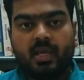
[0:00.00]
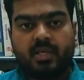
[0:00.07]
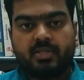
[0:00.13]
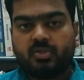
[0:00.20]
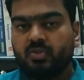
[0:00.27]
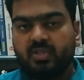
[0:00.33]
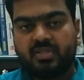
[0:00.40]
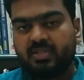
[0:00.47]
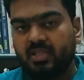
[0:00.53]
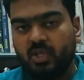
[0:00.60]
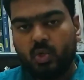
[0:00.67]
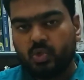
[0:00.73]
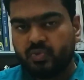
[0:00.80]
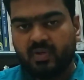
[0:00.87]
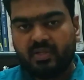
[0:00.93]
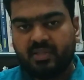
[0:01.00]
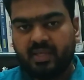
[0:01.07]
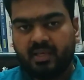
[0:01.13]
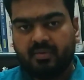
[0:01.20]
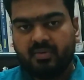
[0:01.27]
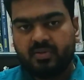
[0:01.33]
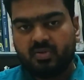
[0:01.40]
So this is the usual
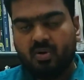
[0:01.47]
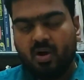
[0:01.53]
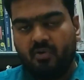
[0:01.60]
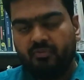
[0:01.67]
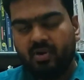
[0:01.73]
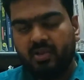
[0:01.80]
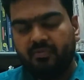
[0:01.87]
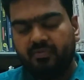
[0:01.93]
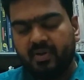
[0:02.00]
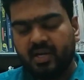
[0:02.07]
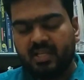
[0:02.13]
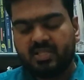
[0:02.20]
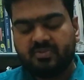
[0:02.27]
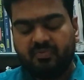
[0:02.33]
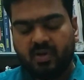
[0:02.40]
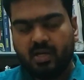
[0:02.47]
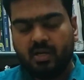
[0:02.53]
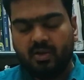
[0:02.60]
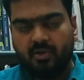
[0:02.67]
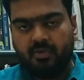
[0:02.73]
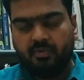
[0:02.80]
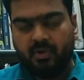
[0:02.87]
thing. So after, if it is
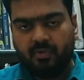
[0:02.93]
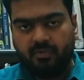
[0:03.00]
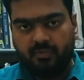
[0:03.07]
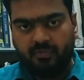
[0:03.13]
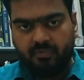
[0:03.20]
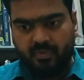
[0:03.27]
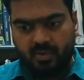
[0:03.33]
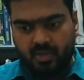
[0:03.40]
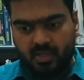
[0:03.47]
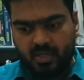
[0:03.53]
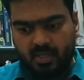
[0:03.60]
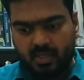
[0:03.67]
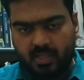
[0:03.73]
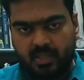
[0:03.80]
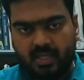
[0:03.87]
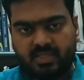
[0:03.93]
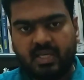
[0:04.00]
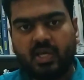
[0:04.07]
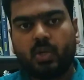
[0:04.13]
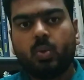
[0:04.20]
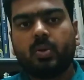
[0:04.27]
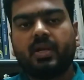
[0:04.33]
if the
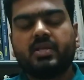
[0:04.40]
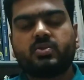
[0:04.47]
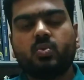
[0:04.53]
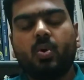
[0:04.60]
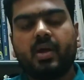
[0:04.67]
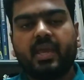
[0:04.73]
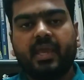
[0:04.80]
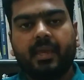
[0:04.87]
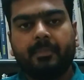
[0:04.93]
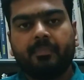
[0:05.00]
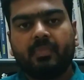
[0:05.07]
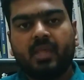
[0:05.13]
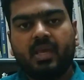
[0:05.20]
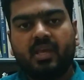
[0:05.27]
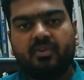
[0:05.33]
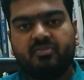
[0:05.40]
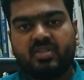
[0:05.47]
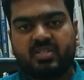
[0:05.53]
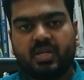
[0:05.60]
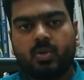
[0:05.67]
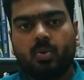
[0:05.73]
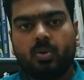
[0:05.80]
circuit is okay, if the
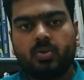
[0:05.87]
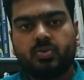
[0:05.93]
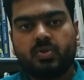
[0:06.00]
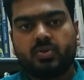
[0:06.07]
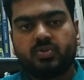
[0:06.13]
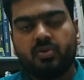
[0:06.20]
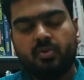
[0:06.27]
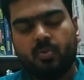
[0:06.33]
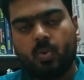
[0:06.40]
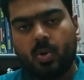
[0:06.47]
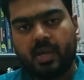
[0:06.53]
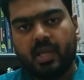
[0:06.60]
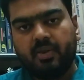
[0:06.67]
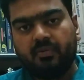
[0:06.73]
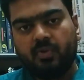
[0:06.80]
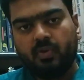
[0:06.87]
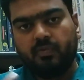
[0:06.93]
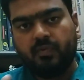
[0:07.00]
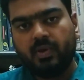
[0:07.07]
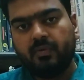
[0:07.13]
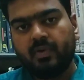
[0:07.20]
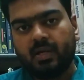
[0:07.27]
circuit is okay,
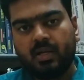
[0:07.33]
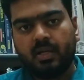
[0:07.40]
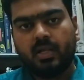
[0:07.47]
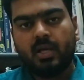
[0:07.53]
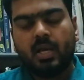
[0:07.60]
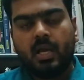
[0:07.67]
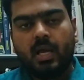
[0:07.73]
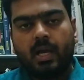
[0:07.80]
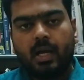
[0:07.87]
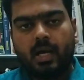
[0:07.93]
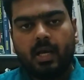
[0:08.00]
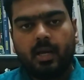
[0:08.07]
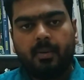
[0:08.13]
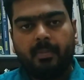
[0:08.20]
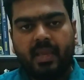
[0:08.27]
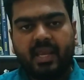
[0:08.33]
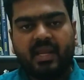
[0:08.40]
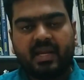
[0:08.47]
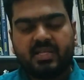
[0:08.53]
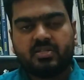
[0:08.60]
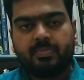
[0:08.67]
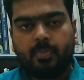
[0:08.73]
we will make
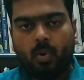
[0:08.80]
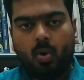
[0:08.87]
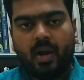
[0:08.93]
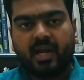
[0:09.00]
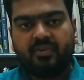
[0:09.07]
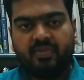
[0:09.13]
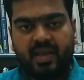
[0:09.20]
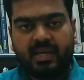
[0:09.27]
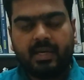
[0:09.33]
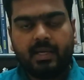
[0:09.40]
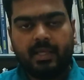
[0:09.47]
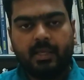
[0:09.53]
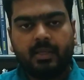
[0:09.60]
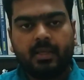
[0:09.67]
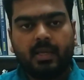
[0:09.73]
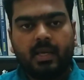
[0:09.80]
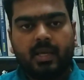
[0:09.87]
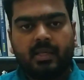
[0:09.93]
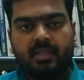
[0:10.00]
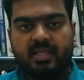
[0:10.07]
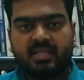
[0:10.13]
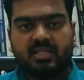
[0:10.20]
it as a product finally.
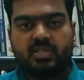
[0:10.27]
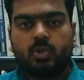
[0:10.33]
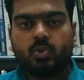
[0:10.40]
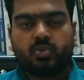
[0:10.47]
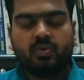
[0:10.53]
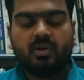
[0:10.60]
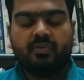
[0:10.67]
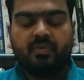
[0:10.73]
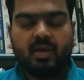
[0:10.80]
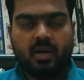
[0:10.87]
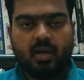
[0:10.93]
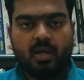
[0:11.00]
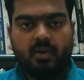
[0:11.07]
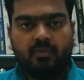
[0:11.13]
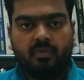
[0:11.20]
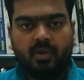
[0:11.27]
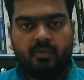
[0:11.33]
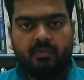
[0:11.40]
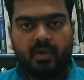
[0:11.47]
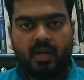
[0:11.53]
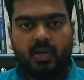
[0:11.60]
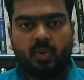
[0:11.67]
This is usually
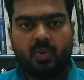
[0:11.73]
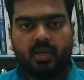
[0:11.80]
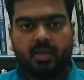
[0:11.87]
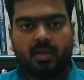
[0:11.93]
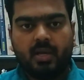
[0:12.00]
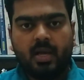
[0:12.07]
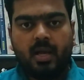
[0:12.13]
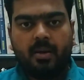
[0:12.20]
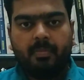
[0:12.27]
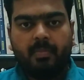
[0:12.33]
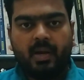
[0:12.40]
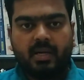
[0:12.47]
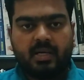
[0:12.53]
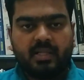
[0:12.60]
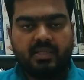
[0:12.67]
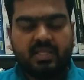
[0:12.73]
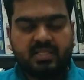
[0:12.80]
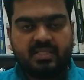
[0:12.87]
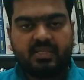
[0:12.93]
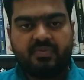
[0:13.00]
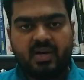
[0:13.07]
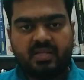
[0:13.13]
we are doing. But
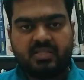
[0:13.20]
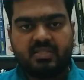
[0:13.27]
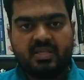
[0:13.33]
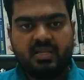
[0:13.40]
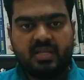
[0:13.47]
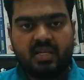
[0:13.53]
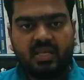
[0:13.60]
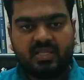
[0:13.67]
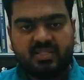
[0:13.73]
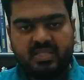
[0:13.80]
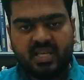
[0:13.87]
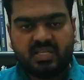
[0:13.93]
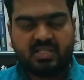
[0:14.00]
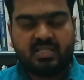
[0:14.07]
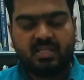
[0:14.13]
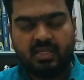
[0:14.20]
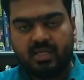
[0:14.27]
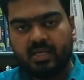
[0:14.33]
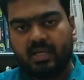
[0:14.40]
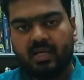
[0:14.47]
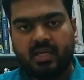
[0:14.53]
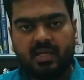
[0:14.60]
this reverse engineering is just,
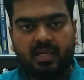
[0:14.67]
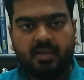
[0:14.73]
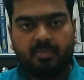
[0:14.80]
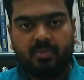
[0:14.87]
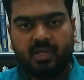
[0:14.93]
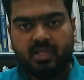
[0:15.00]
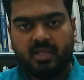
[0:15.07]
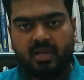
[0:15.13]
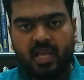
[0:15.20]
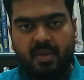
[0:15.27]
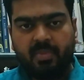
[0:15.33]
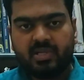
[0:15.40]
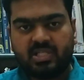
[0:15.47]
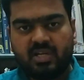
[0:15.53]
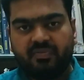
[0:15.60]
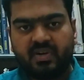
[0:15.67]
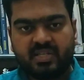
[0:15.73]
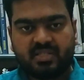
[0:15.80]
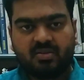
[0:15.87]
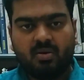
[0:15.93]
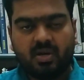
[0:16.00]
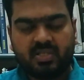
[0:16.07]
in the name itself it
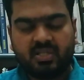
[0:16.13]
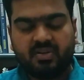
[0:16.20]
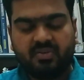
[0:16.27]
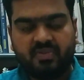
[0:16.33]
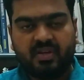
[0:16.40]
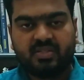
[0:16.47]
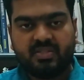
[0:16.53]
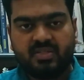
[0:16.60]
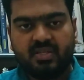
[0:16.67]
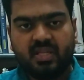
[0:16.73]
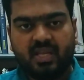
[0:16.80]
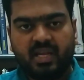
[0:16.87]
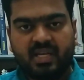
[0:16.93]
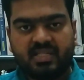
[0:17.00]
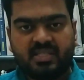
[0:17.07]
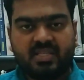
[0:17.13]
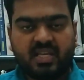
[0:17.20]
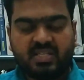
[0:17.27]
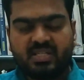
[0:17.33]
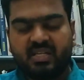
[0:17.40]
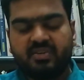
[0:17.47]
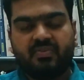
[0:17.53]
is called as a reverse engineering. It is
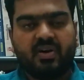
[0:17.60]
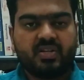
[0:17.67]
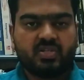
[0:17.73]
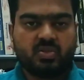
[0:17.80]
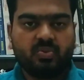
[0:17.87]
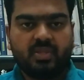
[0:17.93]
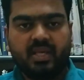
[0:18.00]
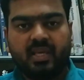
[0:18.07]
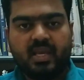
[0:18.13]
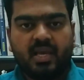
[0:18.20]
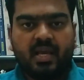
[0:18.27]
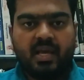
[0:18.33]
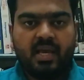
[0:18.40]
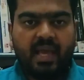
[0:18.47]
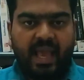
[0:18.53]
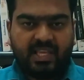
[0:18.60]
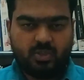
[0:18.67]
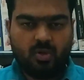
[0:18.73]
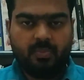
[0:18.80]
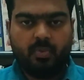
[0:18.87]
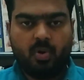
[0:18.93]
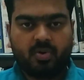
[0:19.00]
just reverse to the
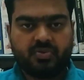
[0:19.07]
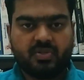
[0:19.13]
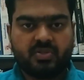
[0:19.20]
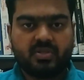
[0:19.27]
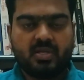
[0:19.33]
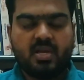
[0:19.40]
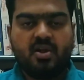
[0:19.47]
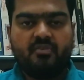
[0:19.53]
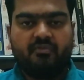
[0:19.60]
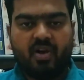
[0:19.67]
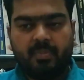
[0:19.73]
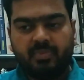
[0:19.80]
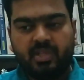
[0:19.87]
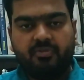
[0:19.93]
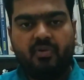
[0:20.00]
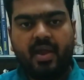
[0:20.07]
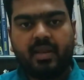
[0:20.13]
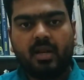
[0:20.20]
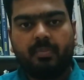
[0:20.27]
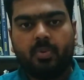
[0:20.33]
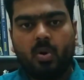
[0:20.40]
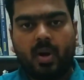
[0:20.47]
actual process. From the
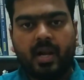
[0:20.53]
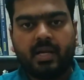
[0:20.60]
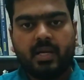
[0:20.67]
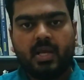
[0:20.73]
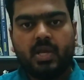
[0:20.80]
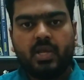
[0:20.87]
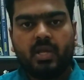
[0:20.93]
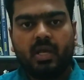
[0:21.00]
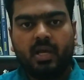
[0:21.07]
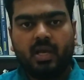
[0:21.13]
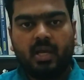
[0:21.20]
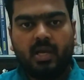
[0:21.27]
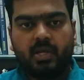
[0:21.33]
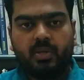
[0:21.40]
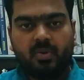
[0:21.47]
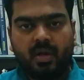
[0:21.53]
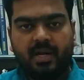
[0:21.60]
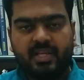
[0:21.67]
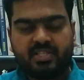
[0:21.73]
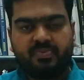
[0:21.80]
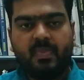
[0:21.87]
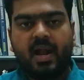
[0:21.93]
final product, you are
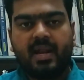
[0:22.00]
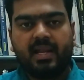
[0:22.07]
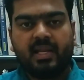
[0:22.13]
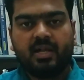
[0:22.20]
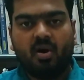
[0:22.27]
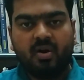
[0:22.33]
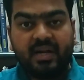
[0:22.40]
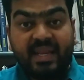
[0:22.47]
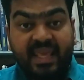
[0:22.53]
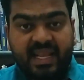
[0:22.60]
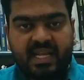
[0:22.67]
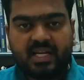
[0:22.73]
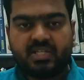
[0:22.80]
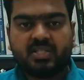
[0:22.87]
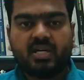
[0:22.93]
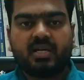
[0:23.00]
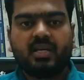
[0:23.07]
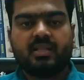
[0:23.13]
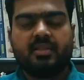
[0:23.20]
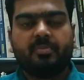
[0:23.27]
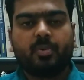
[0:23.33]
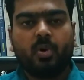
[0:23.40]
dismantling or
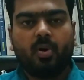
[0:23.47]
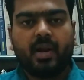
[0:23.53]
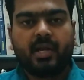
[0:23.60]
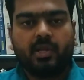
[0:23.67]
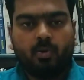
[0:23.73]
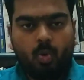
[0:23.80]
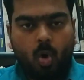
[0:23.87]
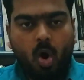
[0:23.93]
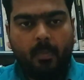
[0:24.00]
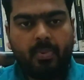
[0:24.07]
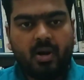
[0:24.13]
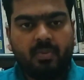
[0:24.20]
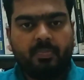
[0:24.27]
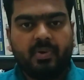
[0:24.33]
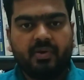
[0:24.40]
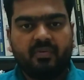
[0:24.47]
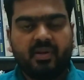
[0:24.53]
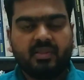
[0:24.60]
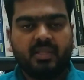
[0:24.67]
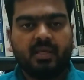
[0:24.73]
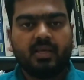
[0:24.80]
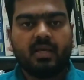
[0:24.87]
deconstructing the product. You open up
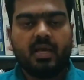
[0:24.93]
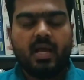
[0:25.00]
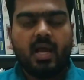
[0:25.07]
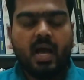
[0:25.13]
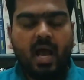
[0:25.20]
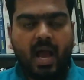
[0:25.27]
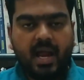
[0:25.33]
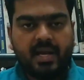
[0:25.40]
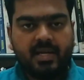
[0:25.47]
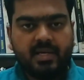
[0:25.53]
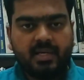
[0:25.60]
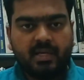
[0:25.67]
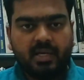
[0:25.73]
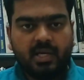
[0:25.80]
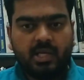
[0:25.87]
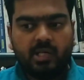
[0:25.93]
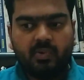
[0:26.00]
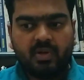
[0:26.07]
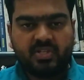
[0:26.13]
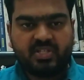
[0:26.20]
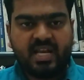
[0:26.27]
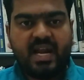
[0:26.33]
everything and you
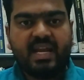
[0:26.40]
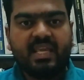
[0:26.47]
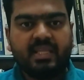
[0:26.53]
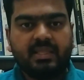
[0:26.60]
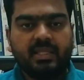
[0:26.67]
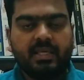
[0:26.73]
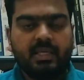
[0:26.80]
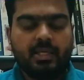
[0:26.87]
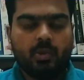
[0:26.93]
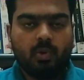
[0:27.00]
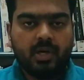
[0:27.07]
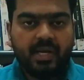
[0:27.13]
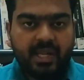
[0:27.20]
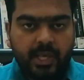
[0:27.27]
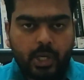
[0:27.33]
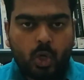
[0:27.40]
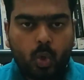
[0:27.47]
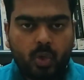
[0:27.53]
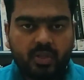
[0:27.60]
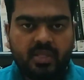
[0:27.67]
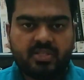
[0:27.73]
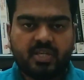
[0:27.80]
will you will
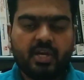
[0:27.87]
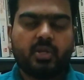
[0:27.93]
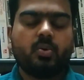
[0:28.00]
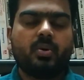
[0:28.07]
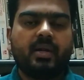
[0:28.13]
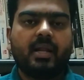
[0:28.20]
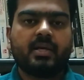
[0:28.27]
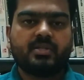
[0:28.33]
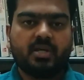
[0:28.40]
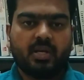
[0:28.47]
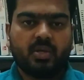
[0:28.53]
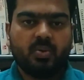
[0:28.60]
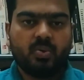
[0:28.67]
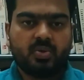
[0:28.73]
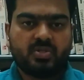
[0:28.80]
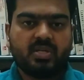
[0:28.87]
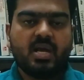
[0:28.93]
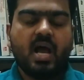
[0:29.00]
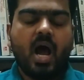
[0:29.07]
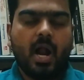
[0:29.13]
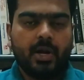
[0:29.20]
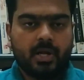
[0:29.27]
decode the circuits
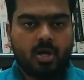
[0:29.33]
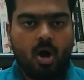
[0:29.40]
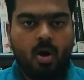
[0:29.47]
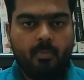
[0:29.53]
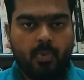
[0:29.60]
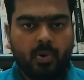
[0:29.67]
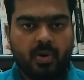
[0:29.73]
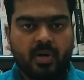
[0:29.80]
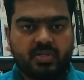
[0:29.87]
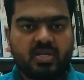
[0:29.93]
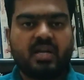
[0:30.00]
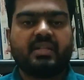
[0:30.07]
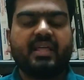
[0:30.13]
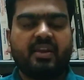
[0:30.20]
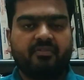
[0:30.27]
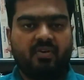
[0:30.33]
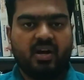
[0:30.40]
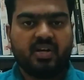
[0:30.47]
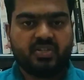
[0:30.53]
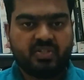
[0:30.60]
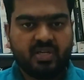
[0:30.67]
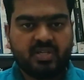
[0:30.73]
and components and their
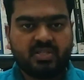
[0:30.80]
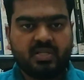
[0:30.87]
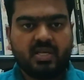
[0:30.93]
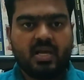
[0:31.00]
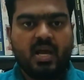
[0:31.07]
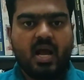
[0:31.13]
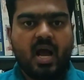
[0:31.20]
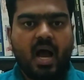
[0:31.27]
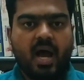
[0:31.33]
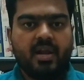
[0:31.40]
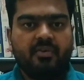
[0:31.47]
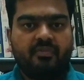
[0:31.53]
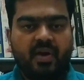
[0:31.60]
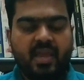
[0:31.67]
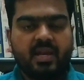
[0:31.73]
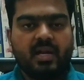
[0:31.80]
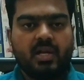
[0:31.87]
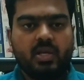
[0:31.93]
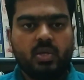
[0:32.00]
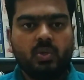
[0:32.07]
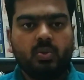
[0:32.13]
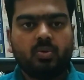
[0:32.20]
functions. And
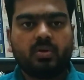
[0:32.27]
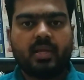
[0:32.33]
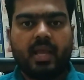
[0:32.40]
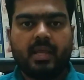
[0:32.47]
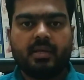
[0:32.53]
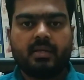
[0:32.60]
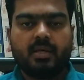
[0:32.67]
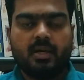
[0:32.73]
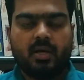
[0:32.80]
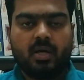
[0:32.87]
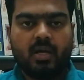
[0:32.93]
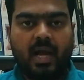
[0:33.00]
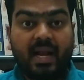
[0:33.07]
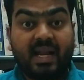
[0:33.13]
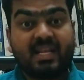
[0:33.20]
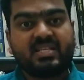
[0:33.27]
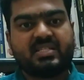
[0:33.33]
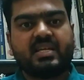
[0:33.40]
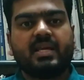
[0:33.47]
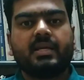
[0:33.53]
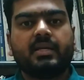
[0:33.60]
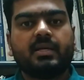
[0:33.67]
finally, you can
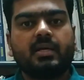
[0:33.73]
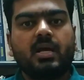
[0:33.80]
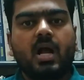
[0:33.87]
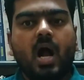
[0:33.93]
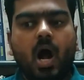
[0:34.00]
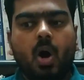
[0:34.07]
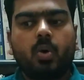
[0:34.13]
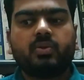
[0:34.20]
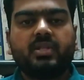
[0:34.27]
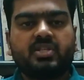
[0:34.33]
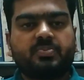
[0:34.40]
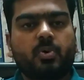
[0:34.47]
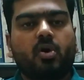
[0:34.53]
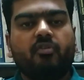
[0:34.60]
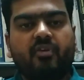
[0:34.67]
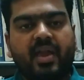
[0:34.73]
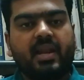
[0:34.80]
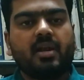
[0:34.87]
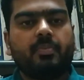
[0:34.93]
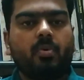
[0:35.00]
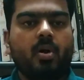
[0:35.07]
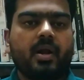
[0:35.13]
understand how this
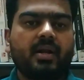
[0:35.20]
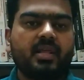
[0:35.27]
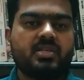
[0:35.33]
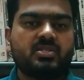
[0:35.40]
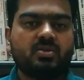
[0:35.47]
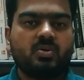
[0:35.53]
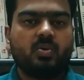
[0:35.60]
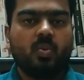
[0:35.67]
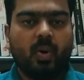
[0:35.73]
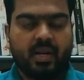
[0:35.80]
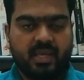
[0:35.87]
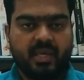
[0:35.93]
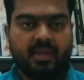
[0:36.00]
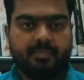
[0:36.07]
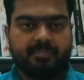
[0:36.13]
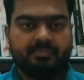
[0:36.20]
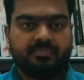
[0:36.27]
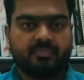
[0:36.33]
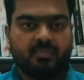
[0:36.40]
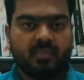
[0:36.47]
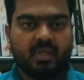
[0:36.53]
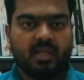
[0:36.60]
final product is working.
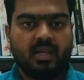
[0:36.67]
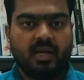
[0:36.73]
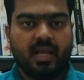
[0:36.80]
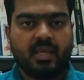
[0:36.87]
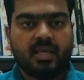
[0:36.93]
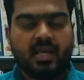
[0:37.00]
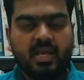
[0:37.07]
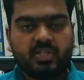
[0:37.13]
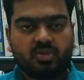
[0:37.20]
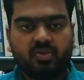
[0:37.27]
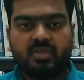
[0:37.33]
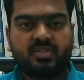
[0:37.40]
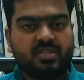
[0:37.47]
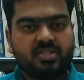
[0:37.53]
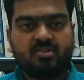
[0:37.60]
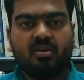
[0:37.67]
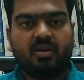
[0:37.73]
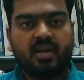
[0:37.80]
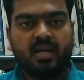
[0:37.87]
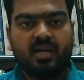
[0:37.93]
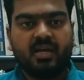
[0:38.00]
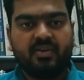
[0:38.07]
Like, so this is
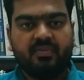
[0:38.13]
called a